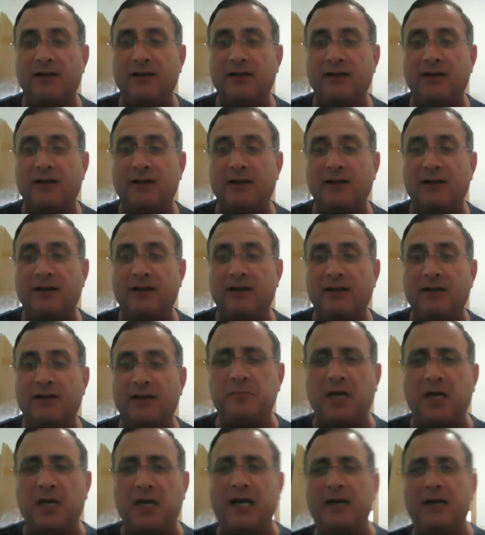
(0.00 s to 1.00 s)
from
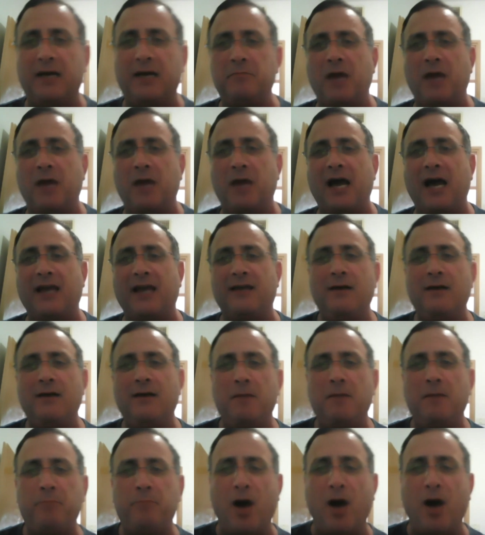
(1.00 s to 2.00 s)
my
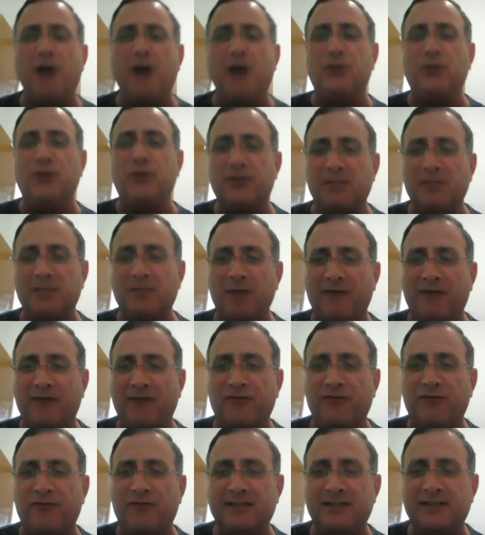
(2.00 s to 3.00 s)
partners and my friends
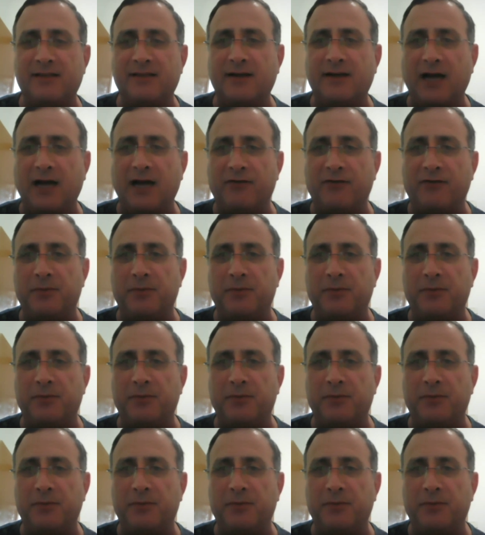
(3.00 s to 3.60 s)
in the government.